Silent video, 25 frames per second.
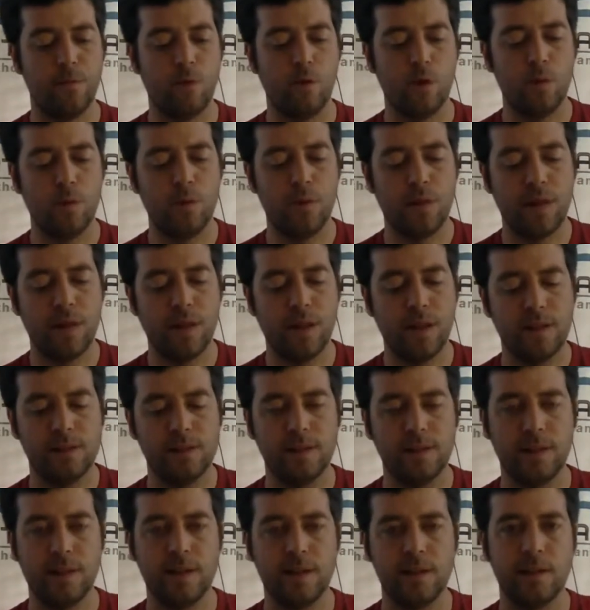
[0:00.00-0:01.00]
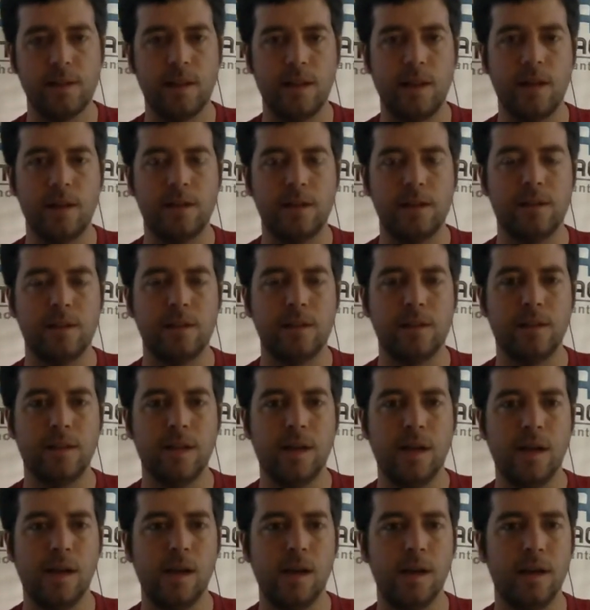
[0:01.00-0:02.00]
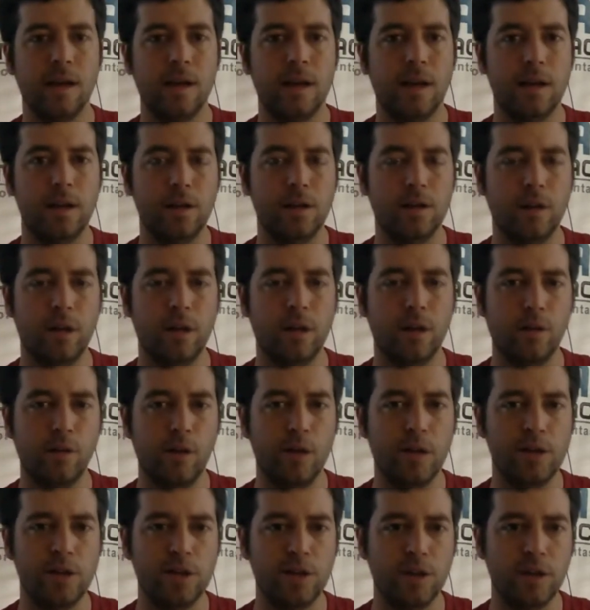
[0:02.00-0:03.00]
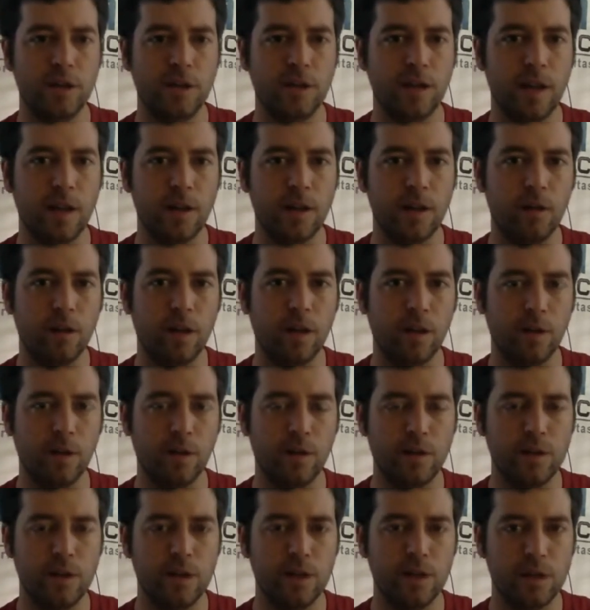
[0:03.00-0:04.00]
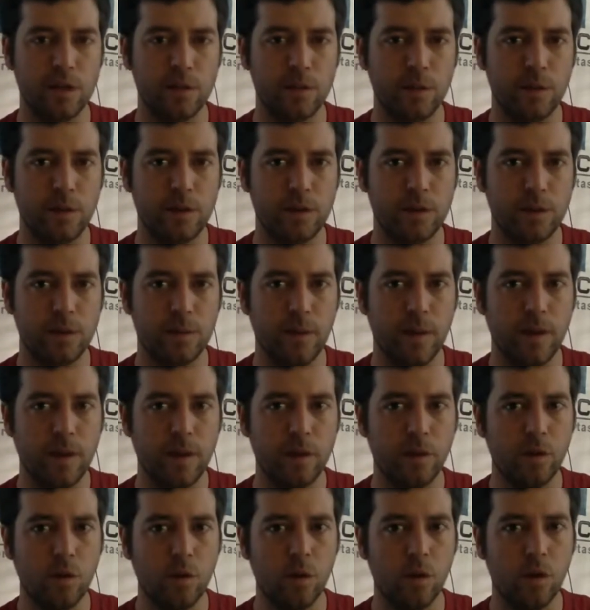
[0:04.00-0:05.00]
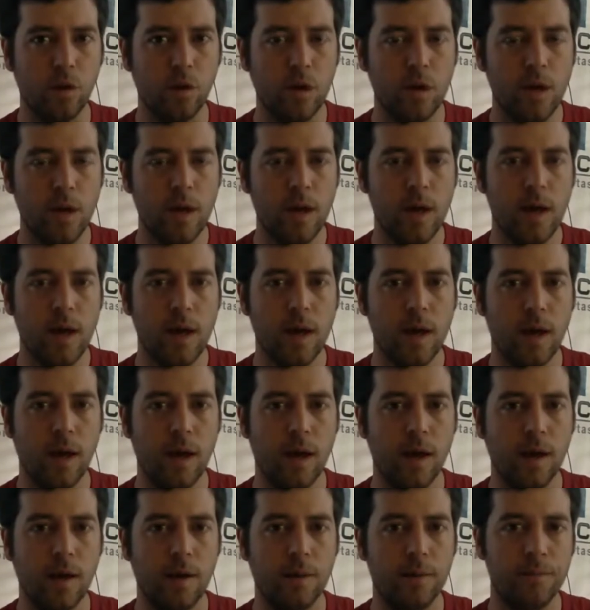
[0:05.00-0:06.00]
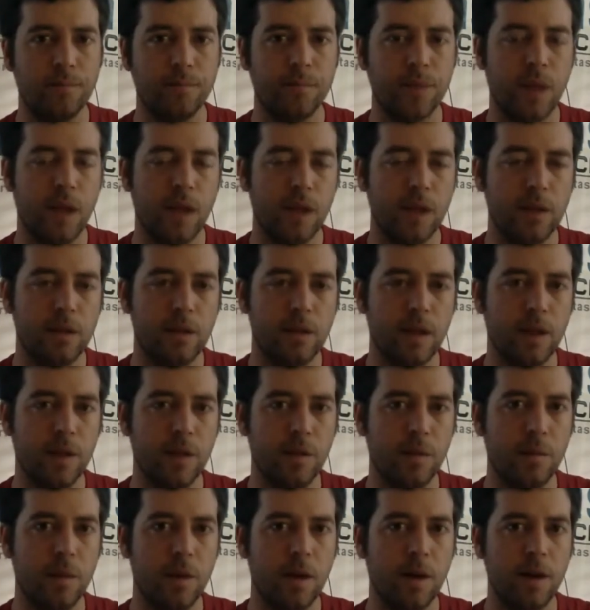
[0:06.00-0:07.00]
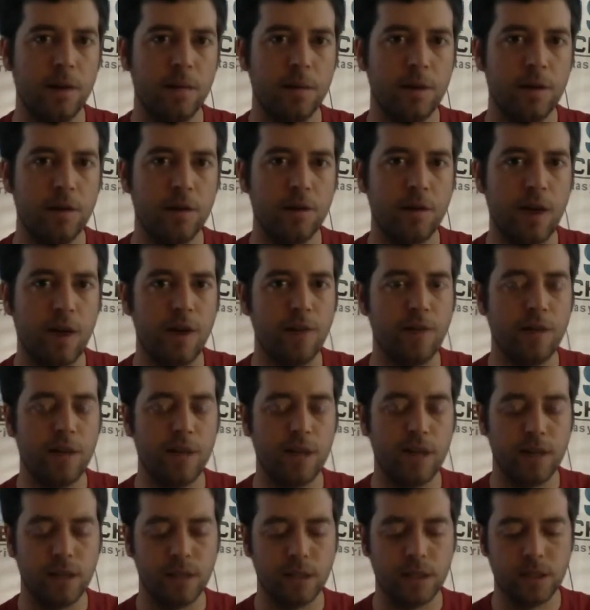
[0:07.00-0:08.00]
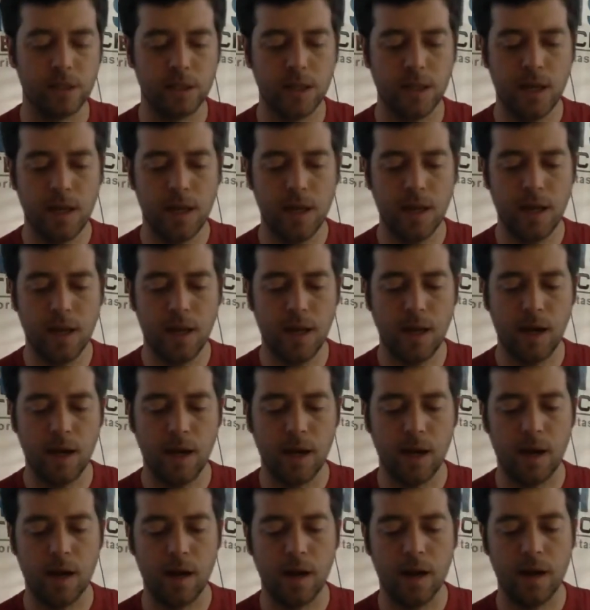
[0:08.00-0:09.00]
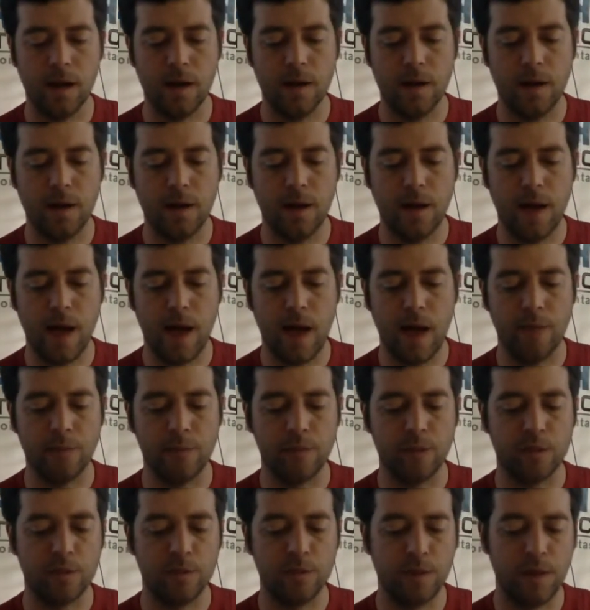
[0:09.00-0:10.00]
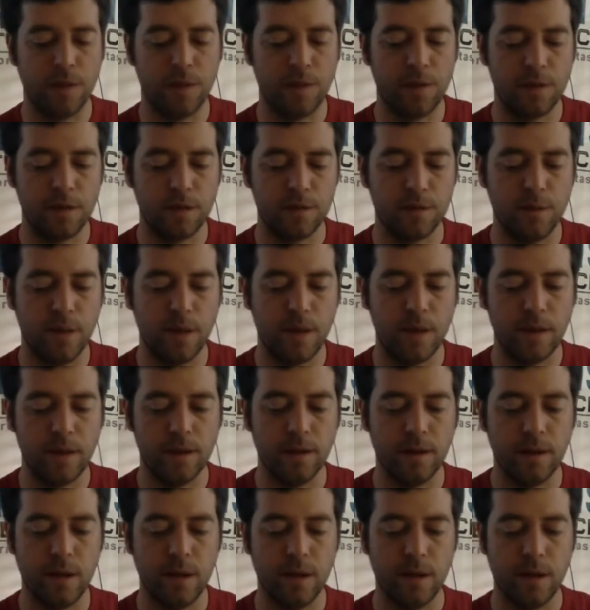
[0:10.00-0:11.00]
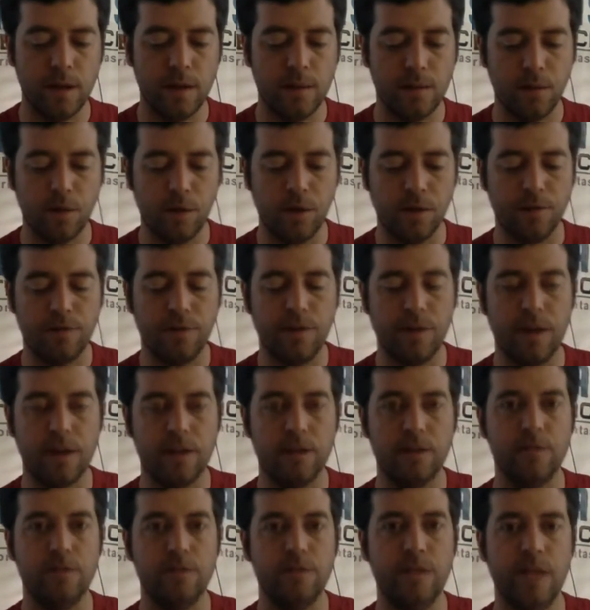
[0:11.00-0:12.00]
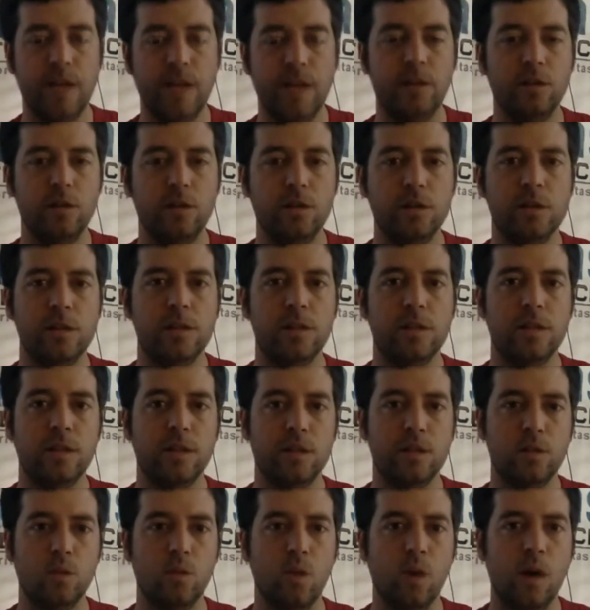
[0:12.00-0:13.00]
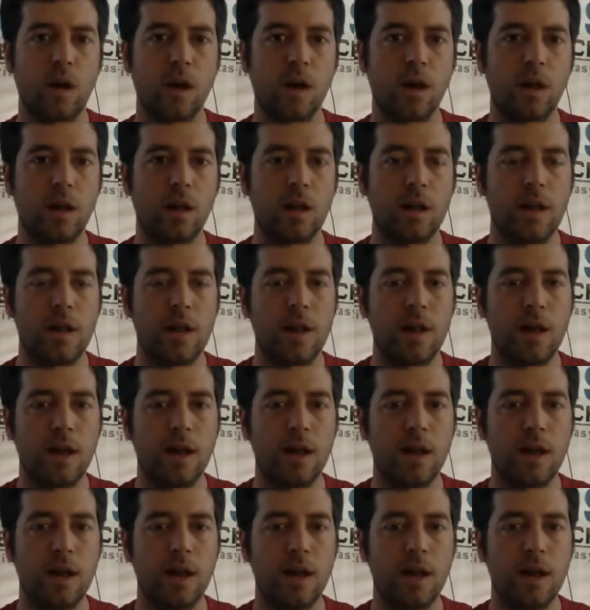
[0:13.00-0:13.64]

Bournemouth, I like Stanislas, and I do like Richie. I don't like Richie at his price on Mondogoal. I don't mind him on Draftkings. Adam Smith has been pretty effective. Daniels as well.